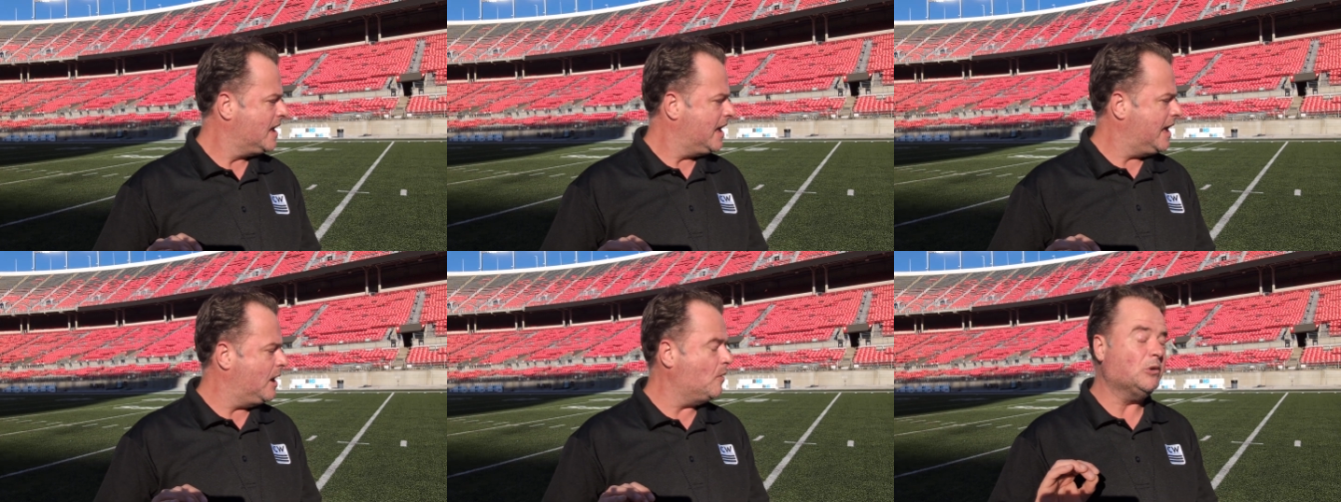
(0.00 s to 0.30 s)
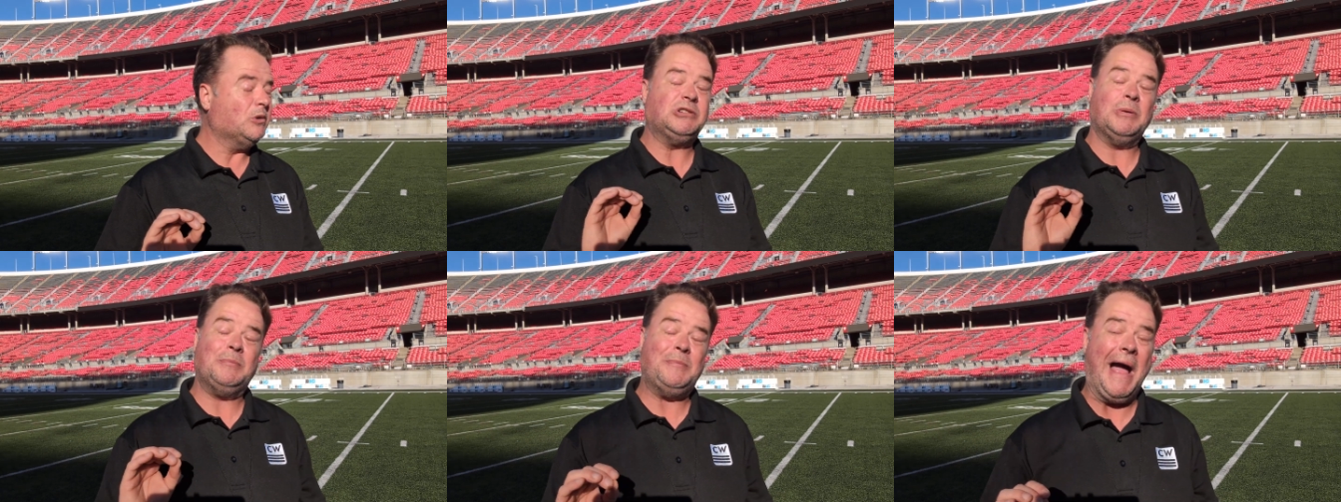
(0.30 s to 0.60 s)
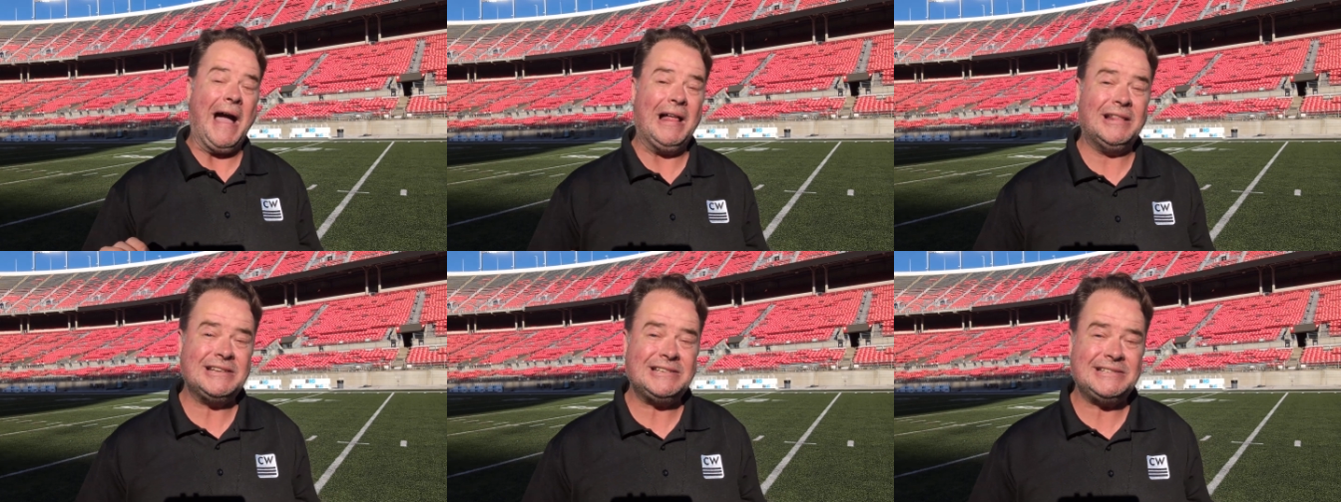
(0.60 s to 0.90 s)
It was a
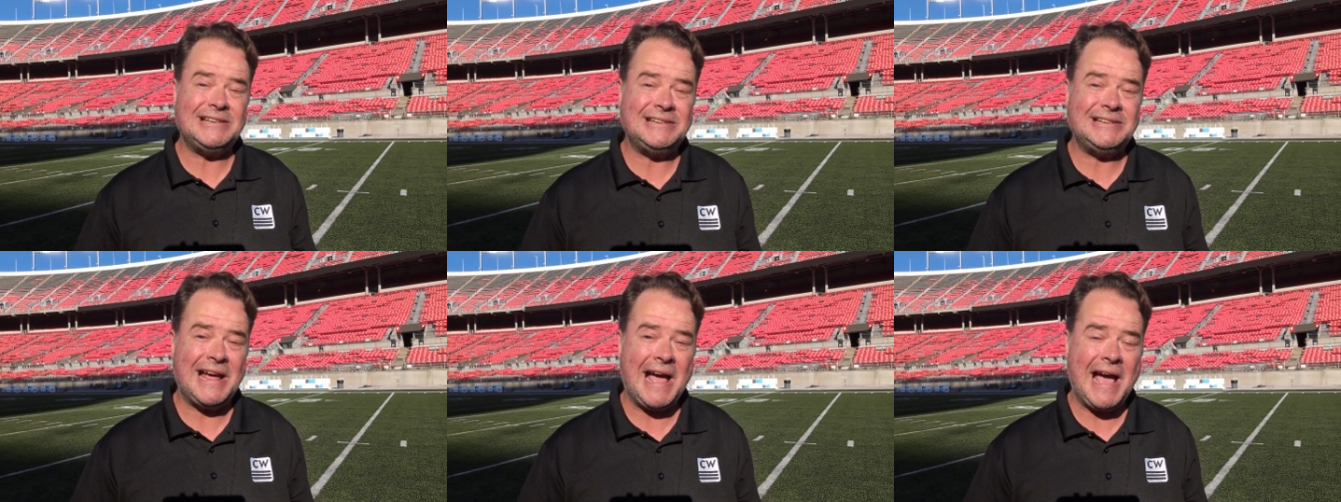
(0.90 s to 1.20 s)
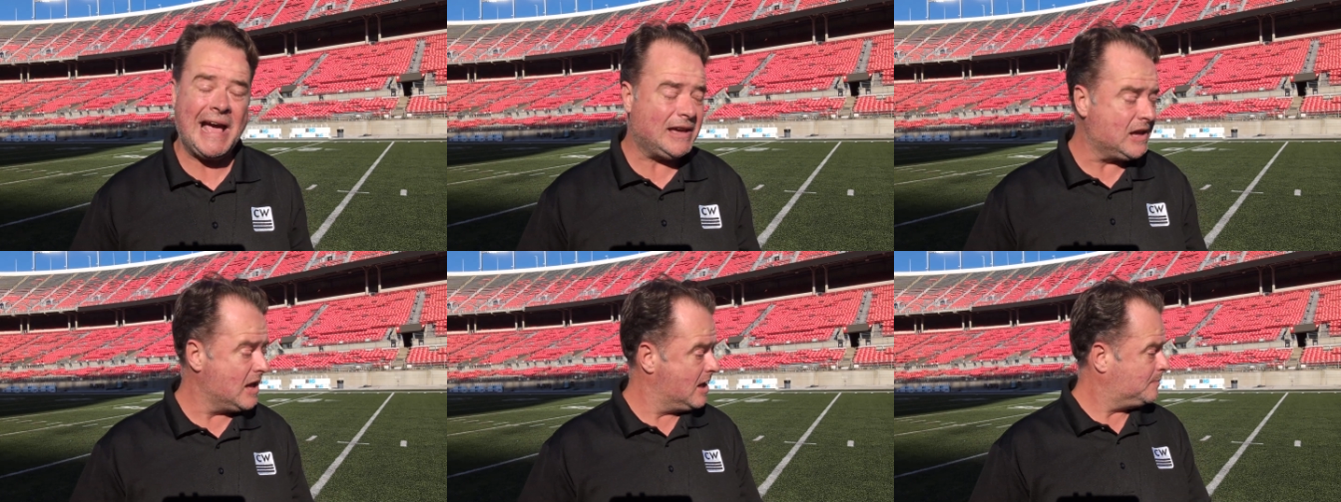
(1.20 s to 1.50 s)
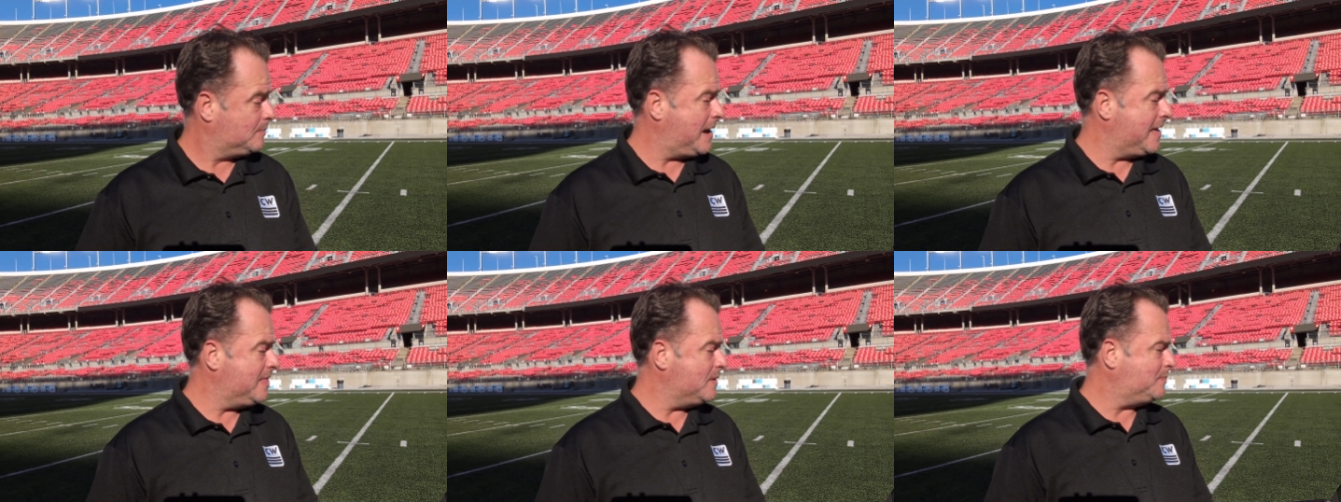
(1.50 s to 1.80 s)
balanced attack
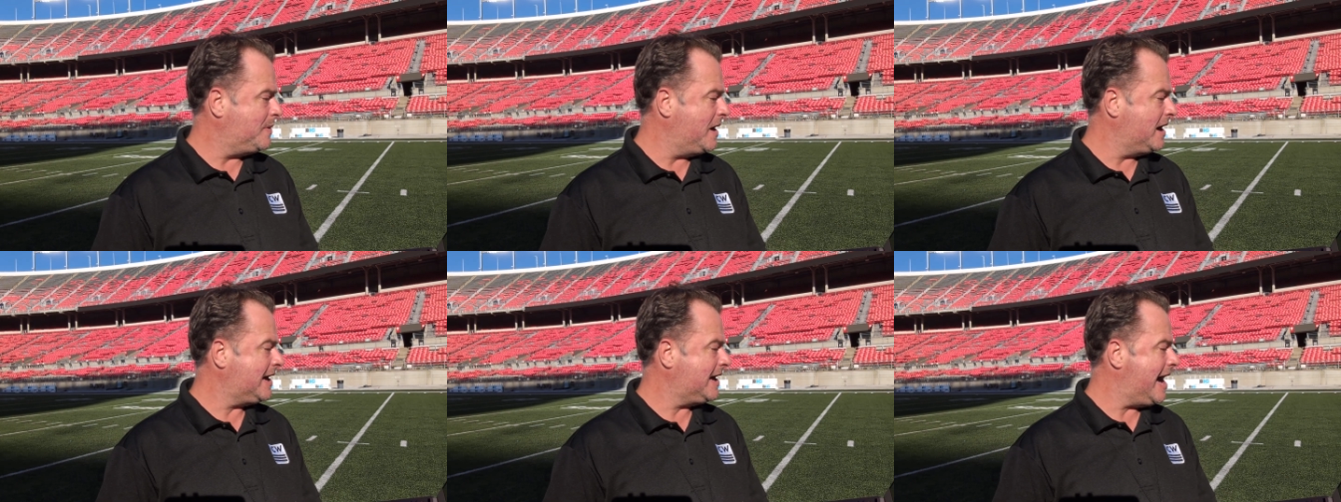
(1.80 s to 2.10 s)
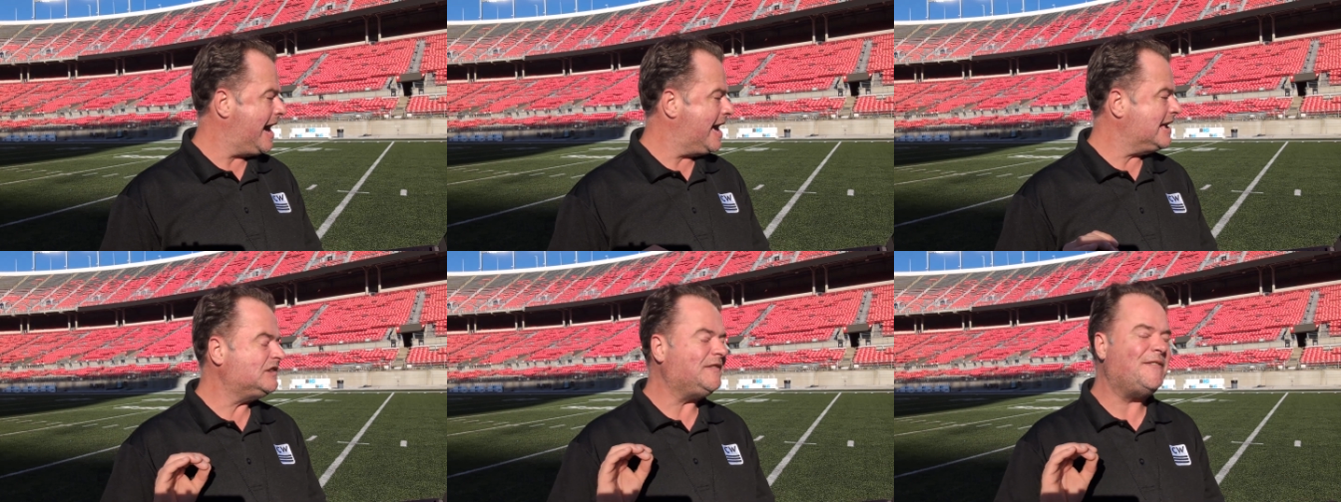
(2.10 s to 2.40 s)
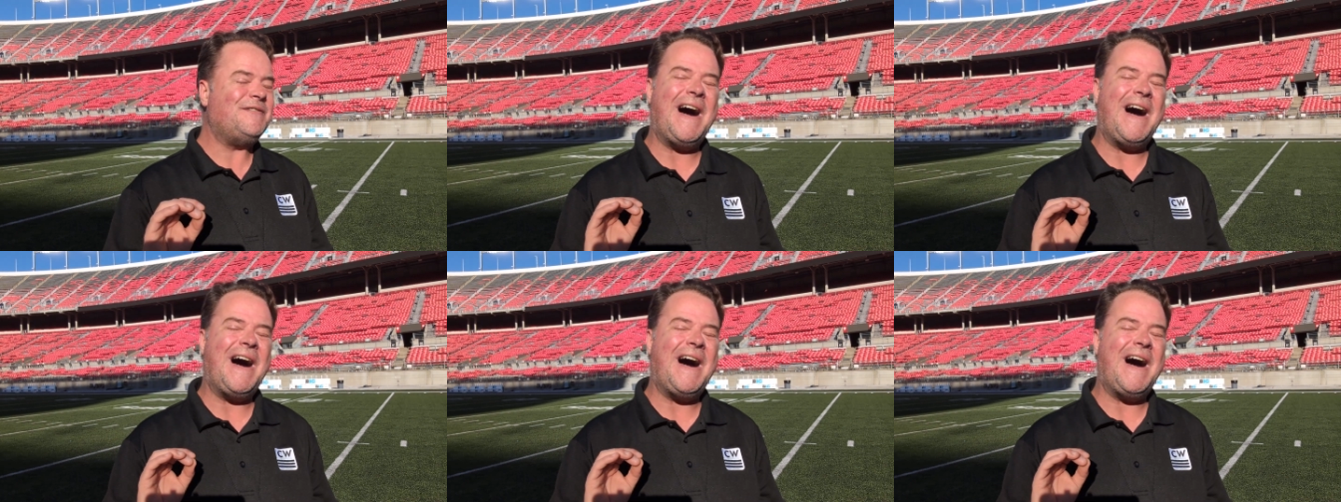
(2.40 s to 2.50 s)
by the Buckeyes,